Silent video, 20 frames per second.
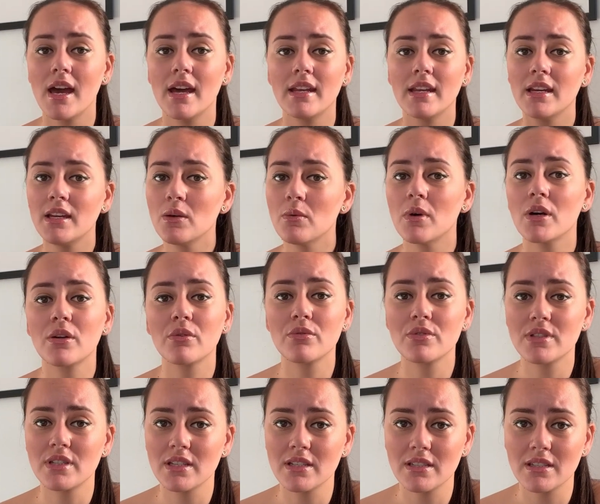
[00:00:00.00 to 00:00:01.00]
and anyone
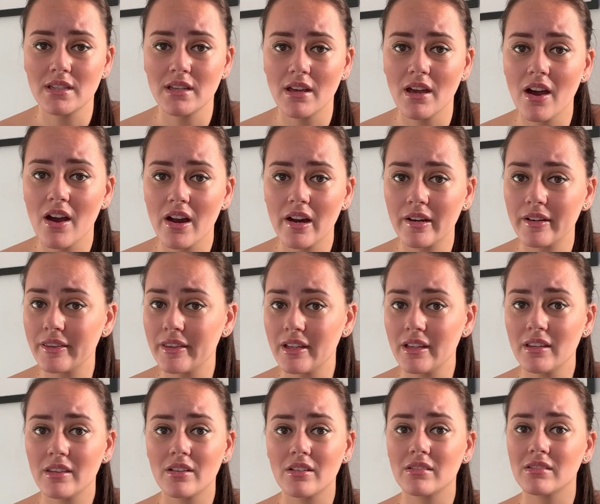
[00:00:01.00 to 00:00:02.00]
who says they are,
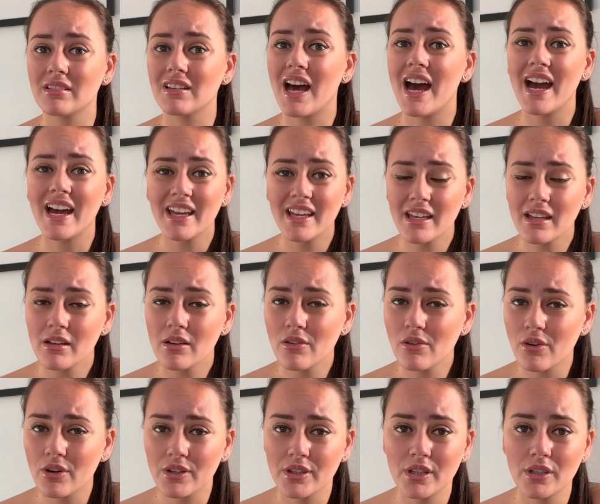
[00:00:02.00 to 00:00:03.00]
they either lying
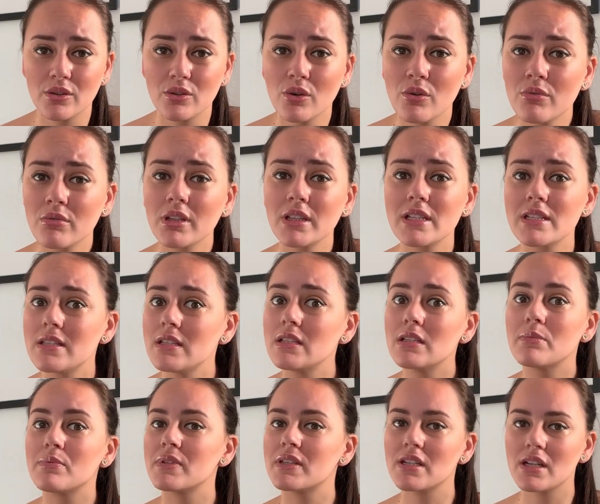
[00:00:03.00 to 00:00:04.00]
or they don't really
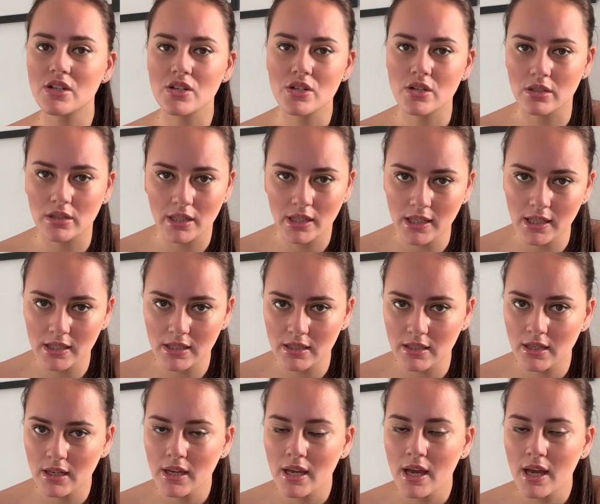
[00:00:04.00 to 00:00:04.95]
see the potential in it.